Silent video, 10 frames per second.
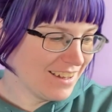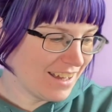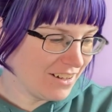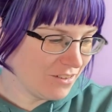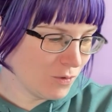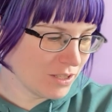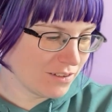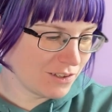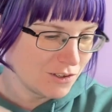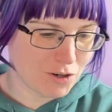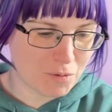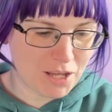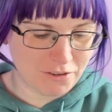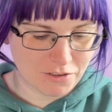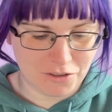I don't know what this is from. I'll
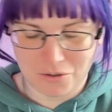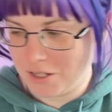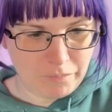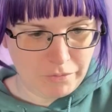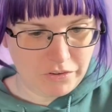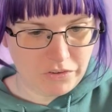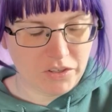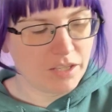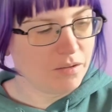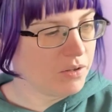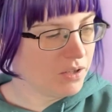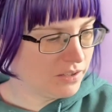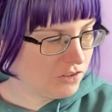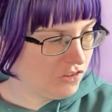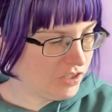have to, let me see. It looks
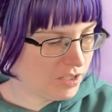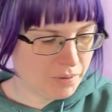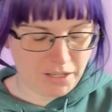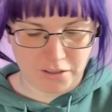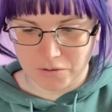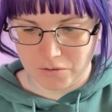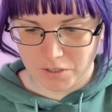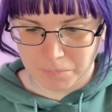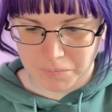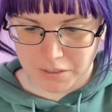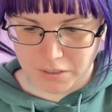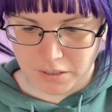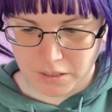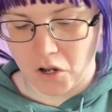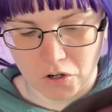like she's like a painter or
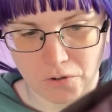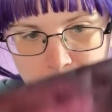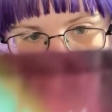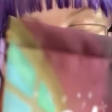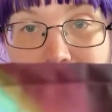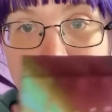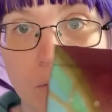something. I'll go through and read